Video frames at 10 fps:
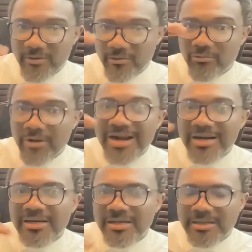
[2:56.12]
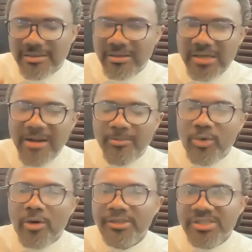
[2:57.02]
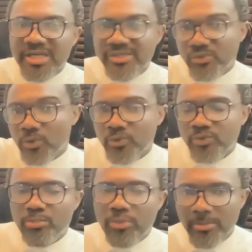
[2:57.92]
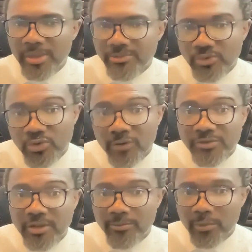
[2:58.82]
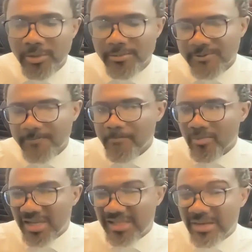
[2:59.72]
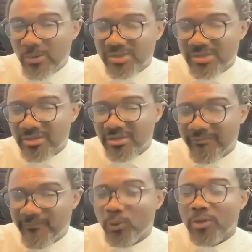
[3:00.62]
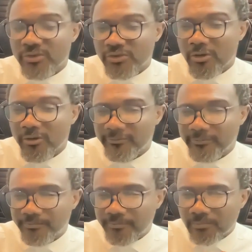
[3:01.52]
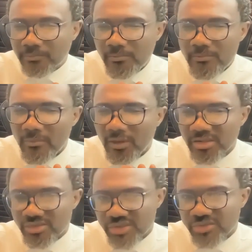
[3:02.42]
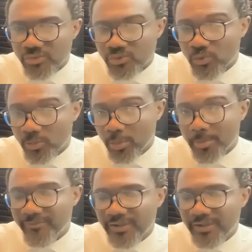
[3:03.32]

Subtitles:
rank and prioritize those problems, those observed problems. And that was the focus of season two, problem